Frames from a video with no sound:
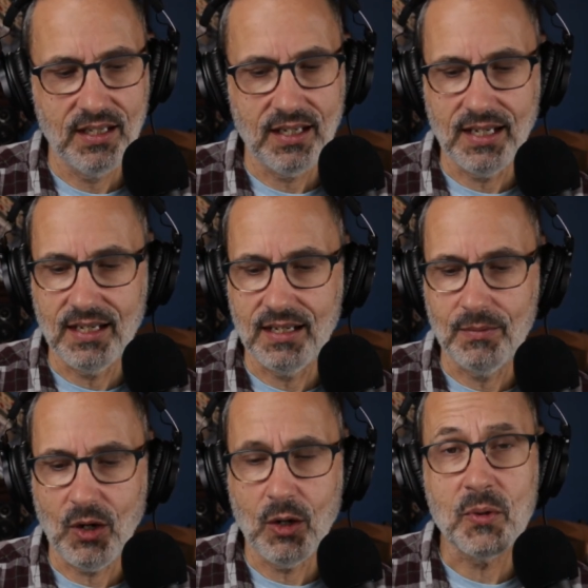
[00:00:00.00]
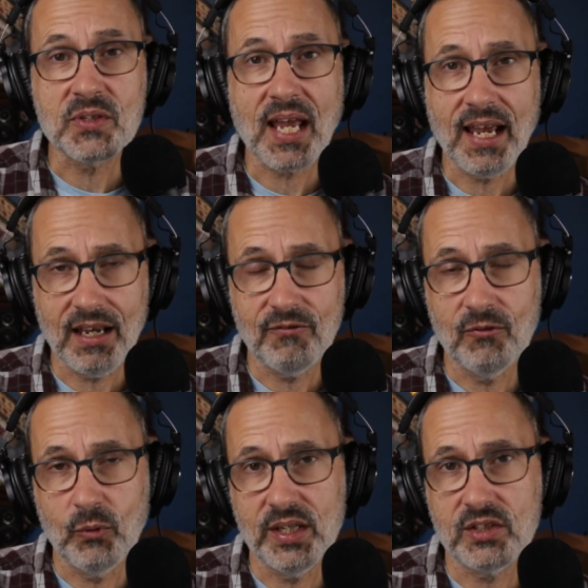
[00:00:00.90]
Almost half of
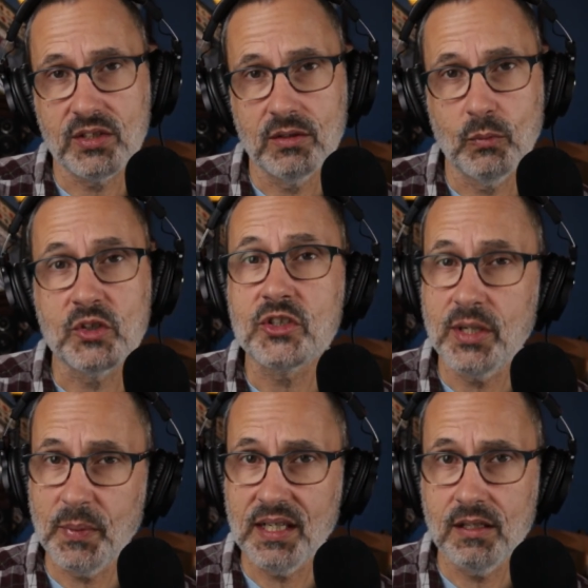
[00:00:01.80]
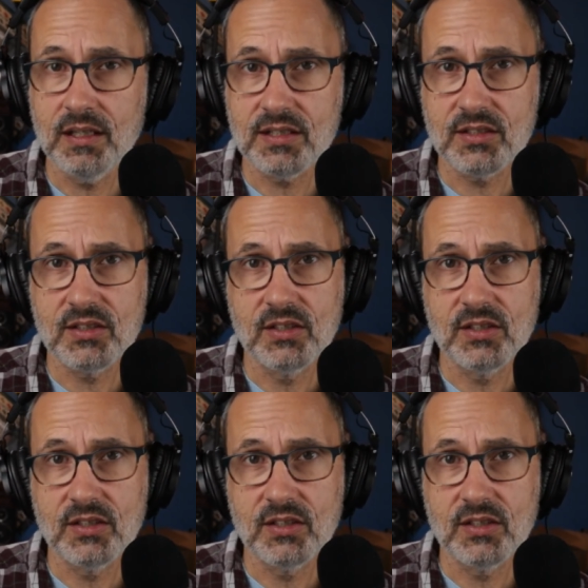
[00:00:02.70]
which was shipping costs.